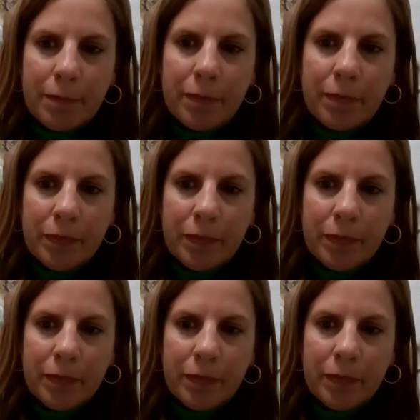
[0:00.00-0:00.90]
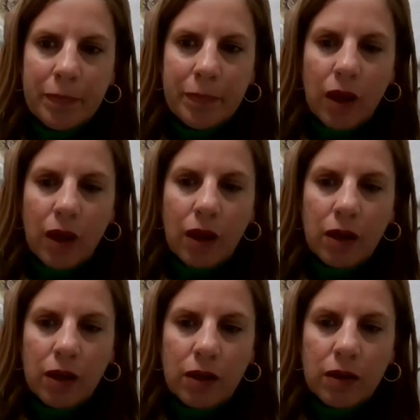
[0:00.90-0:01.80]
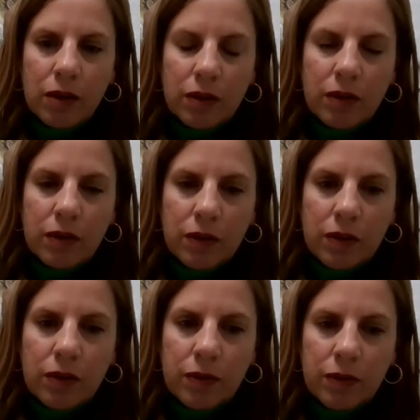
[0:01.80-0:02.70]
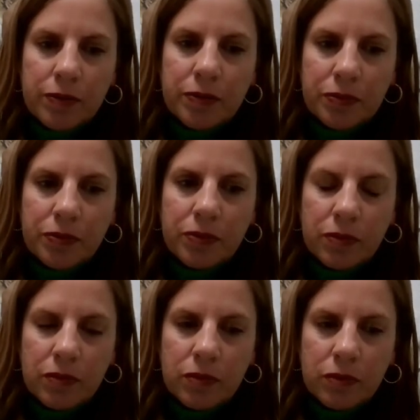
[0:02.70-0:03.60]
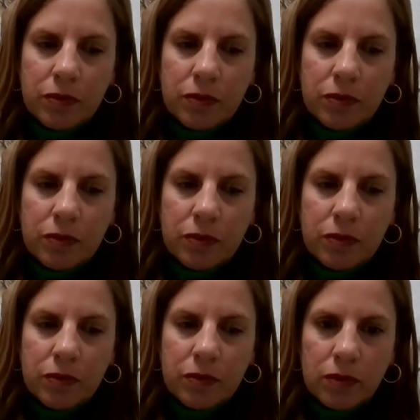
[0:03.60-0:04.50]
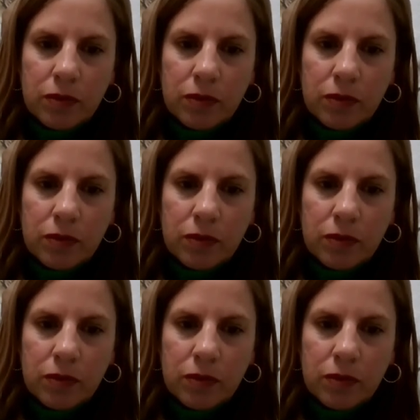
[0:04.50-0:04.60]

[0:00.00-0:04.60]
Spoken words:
[no speech]